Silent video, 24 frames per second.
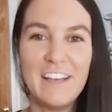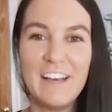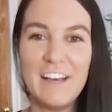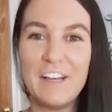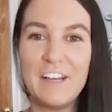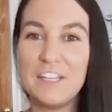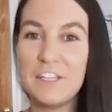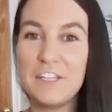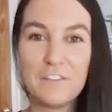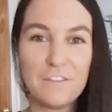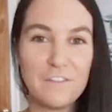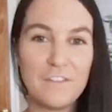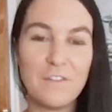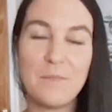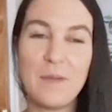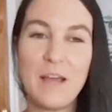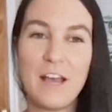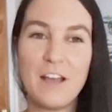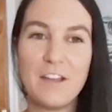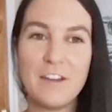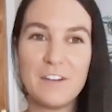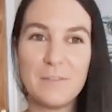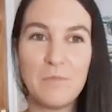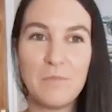a year from now,
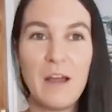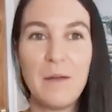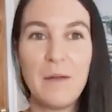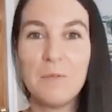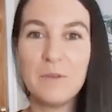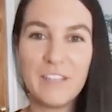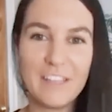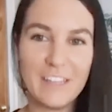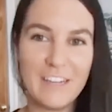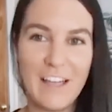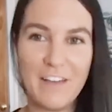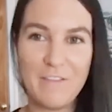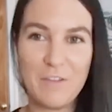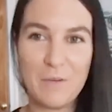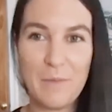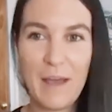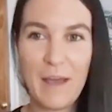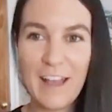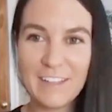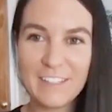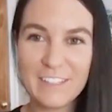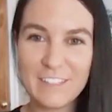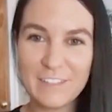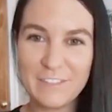you're probably going to have a
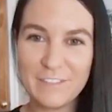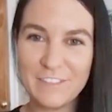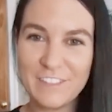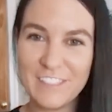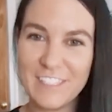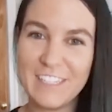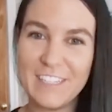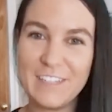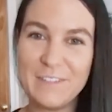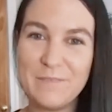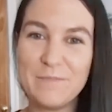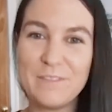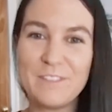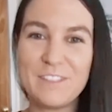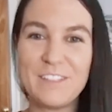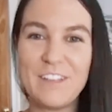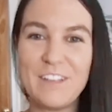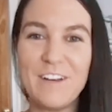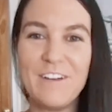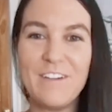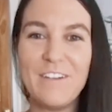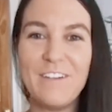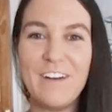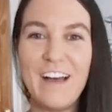massive team.
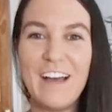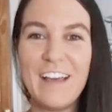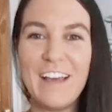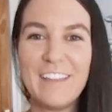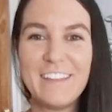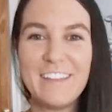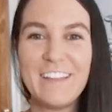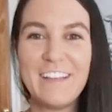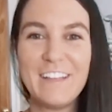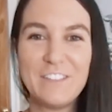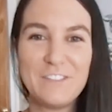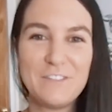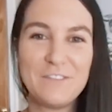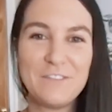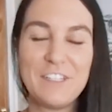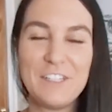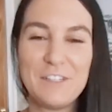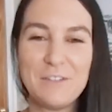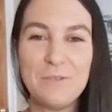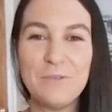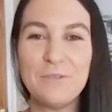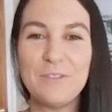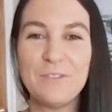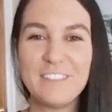So I think that's really
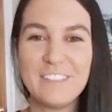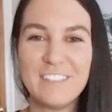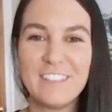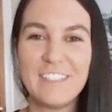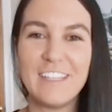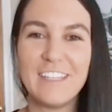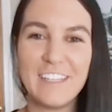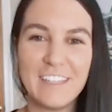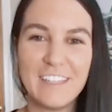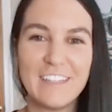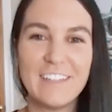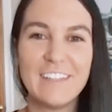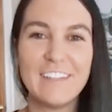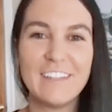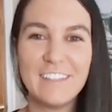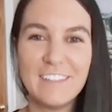cool to see.